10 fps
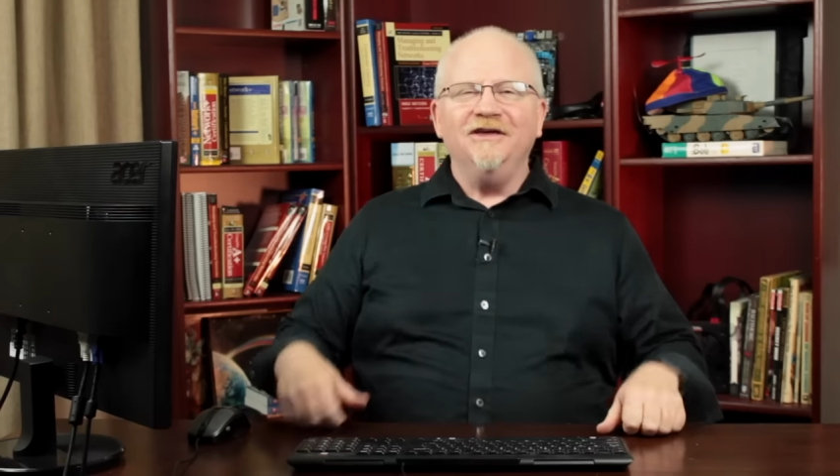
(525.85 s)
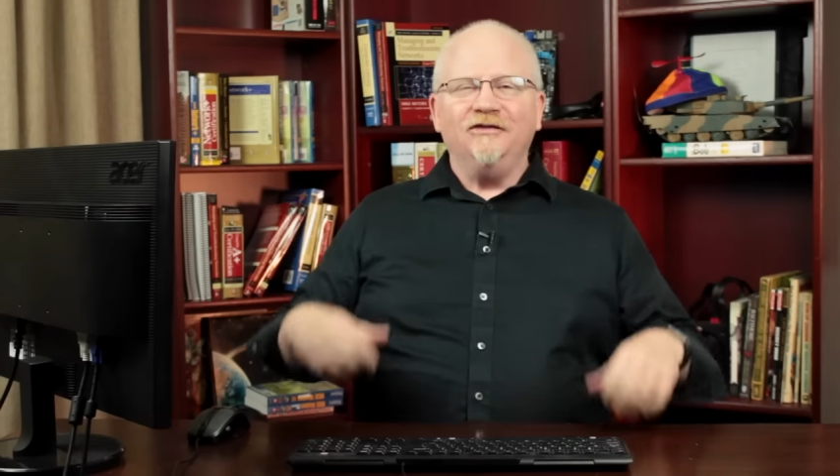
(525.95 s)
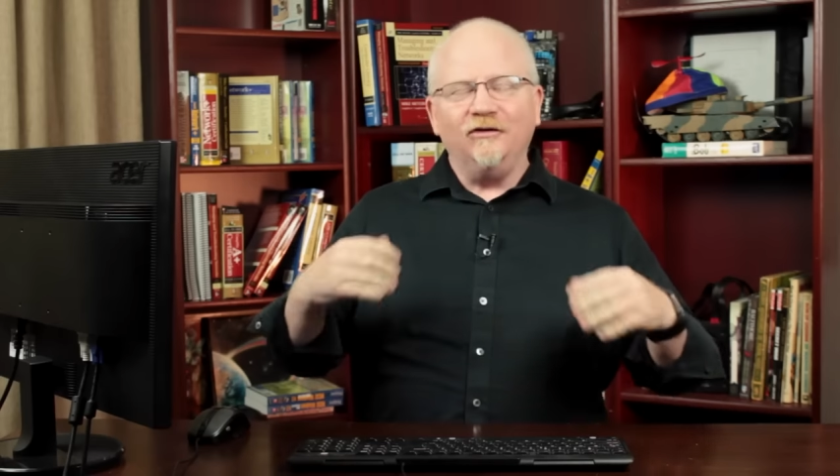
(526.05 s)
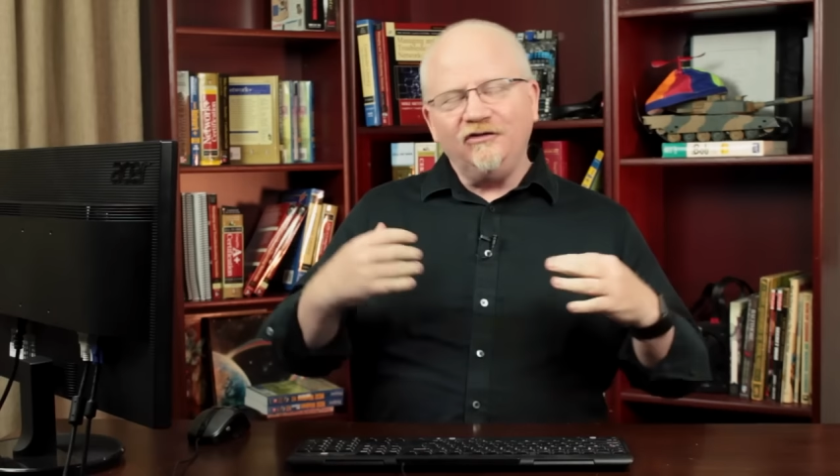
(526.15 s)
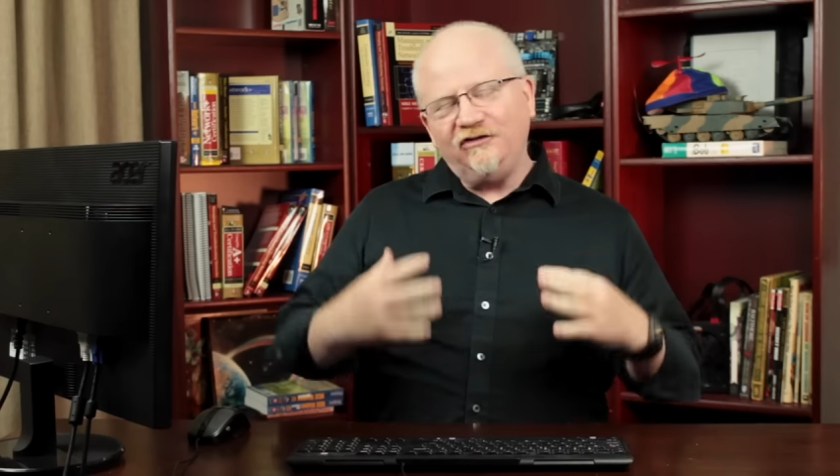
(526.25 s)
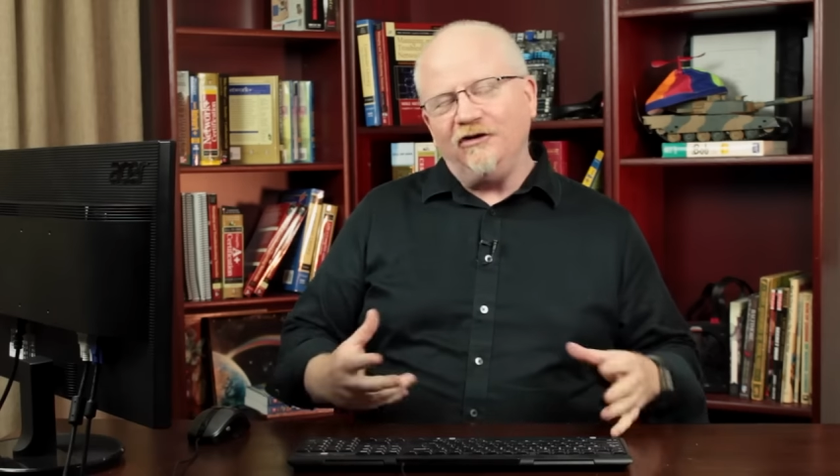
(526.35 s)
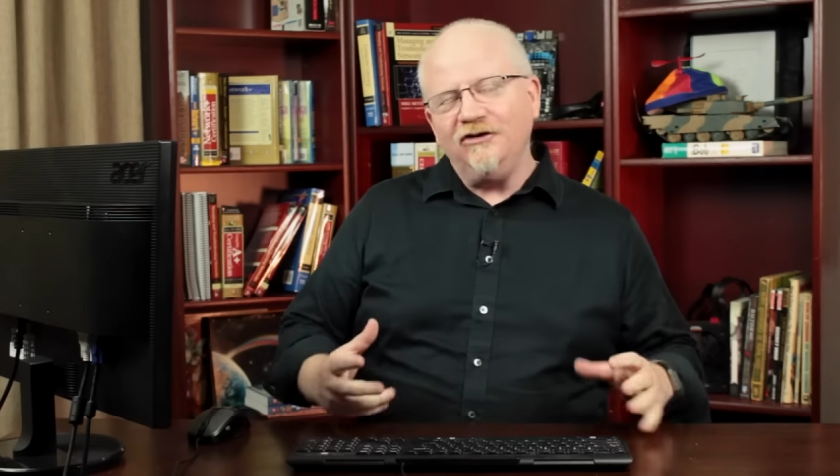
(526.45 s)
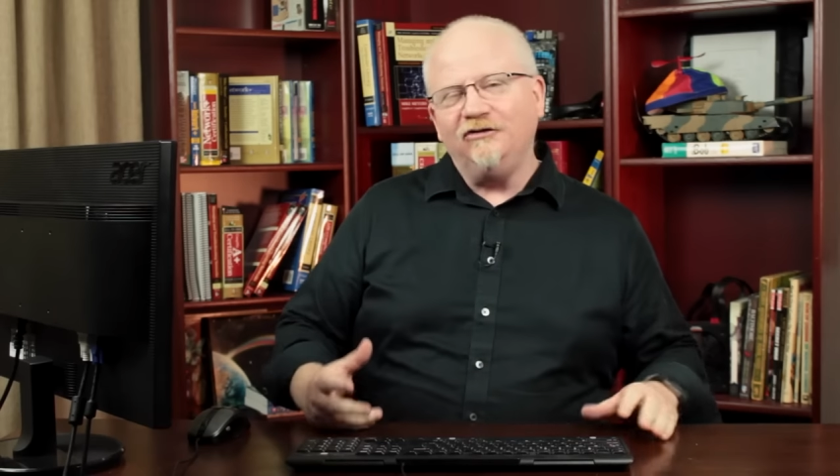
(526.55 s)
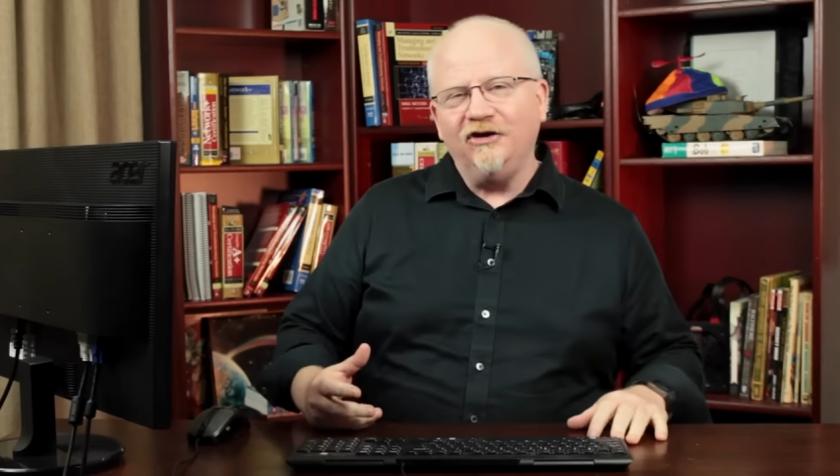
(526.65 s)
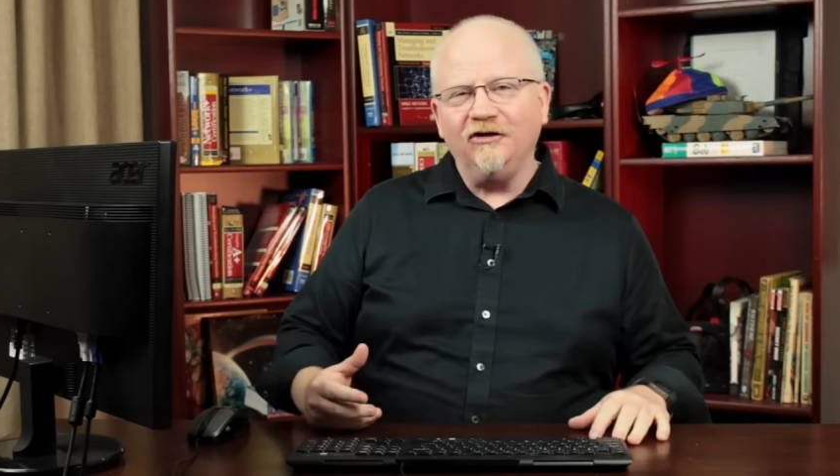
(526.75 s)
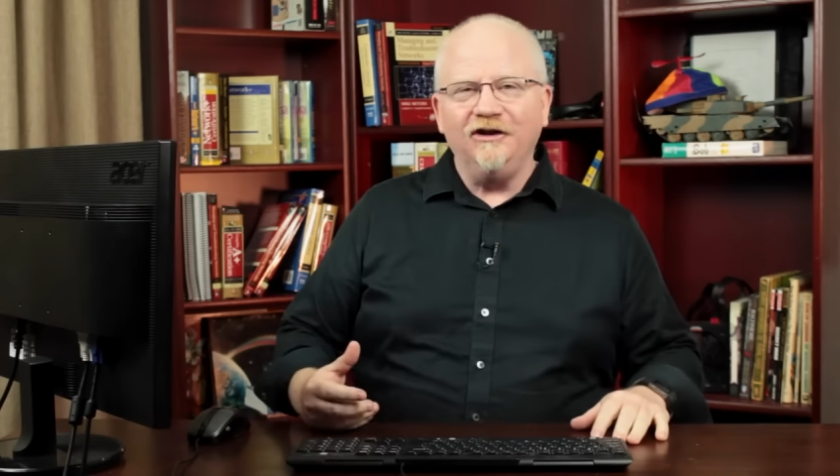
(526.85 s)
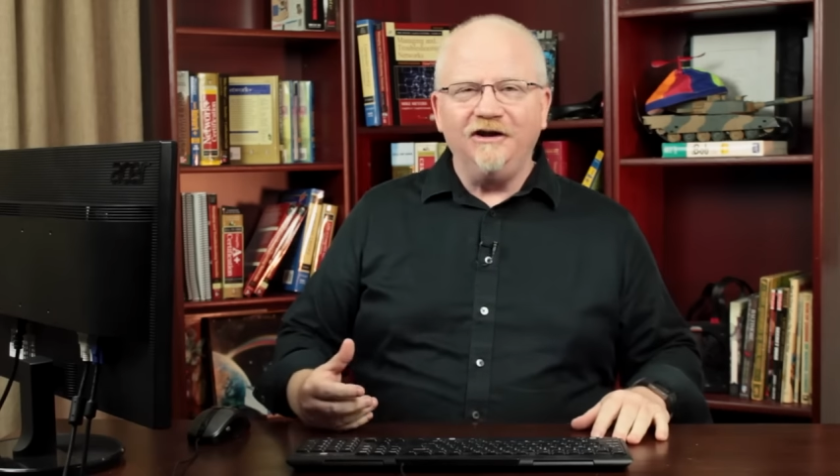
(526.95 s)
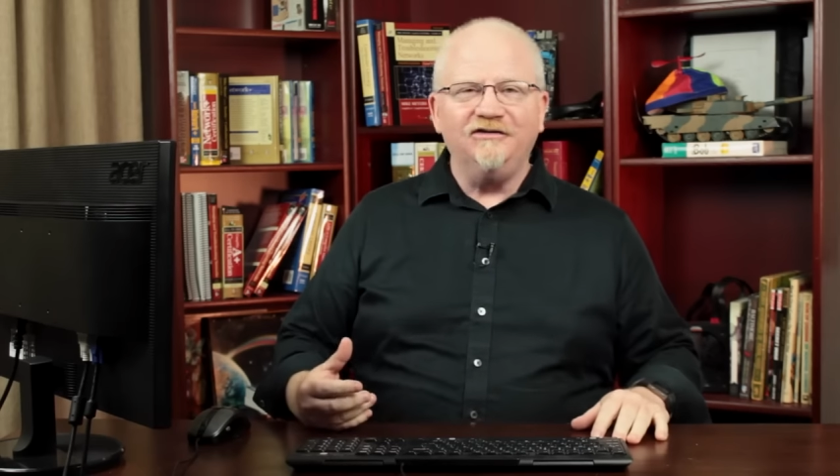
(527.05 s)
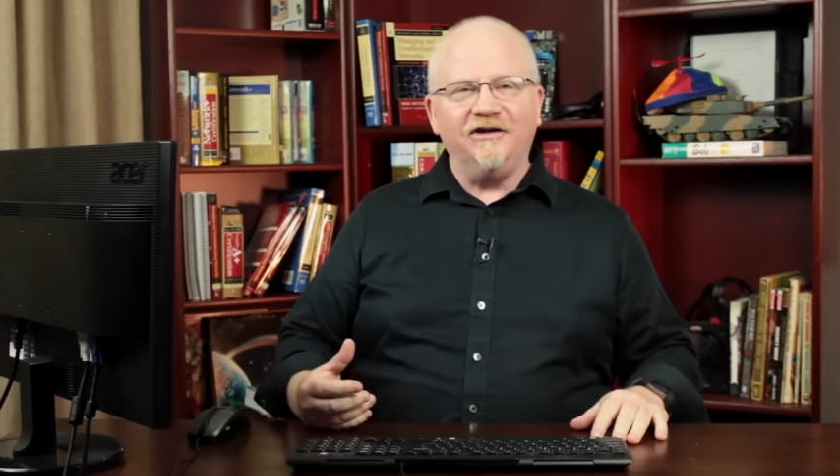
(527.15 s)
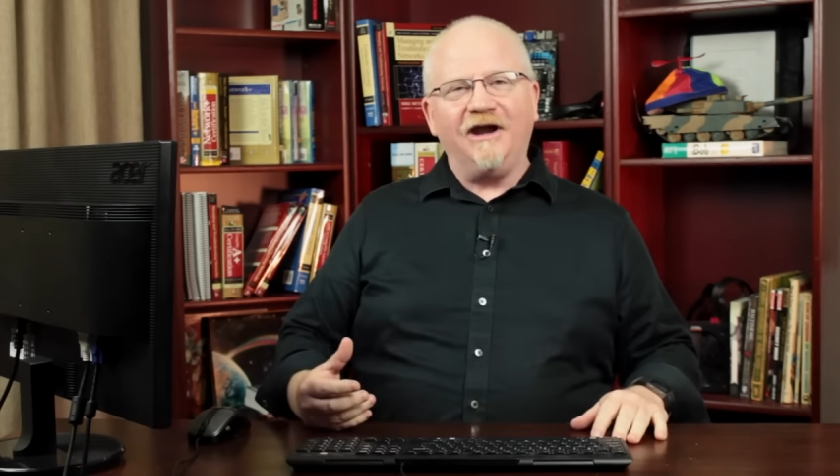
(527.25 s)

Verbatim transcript: there are certain utilities that